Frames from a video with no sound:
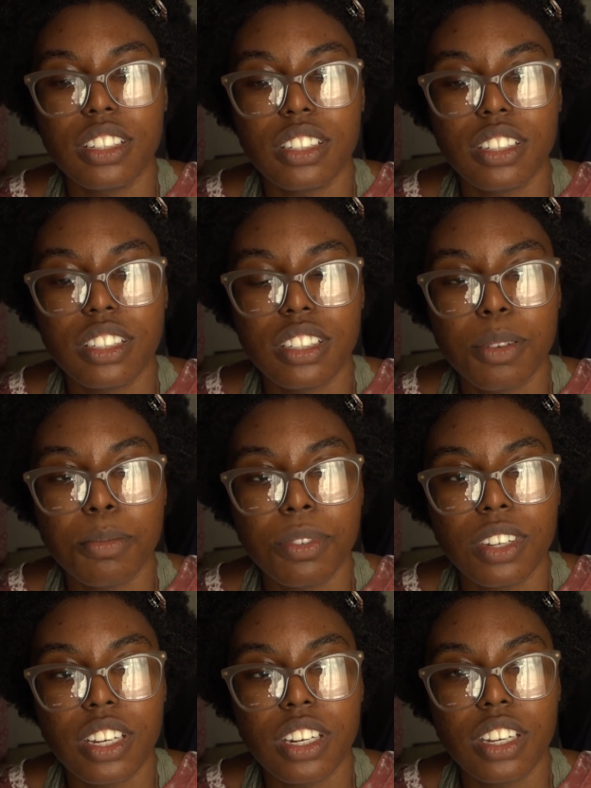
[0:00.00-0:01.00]

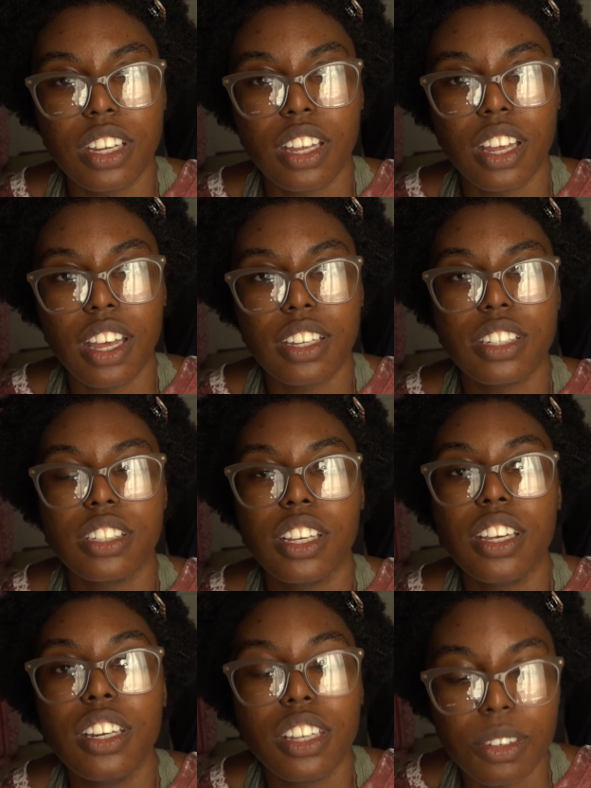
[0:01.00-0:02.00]
someone has
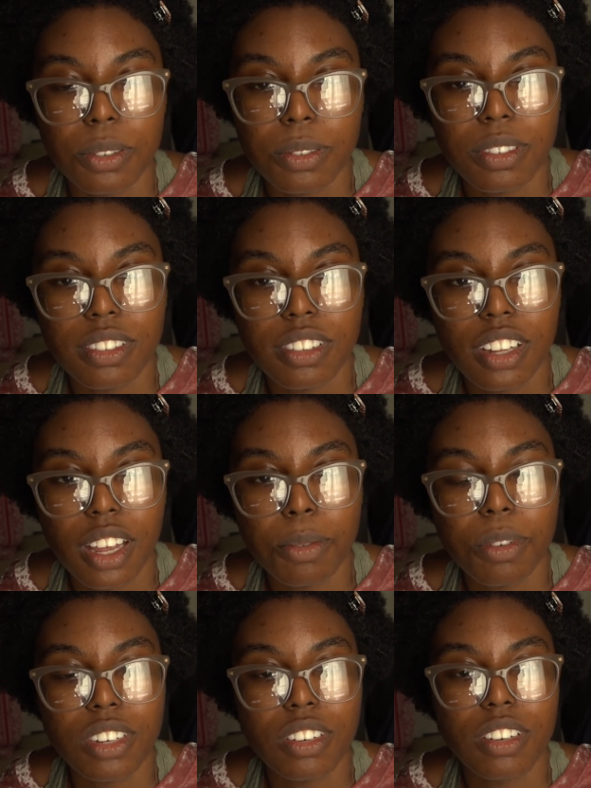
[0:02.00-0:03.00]
seen you. I
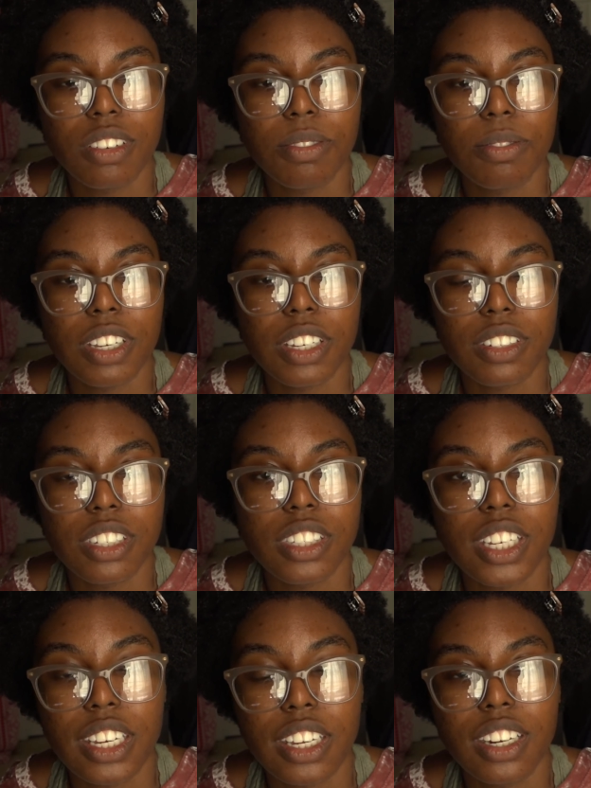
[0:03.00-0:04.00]
want you to feel
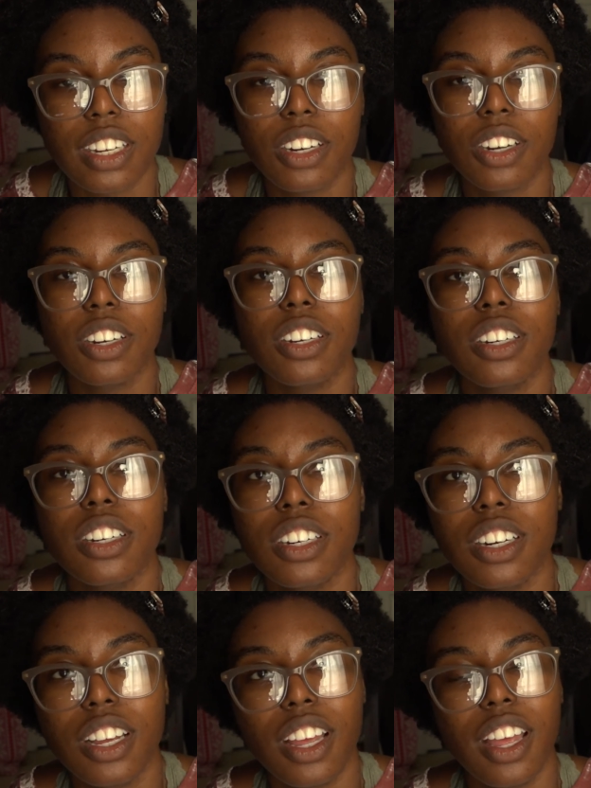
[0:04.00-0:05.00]
seen and heard.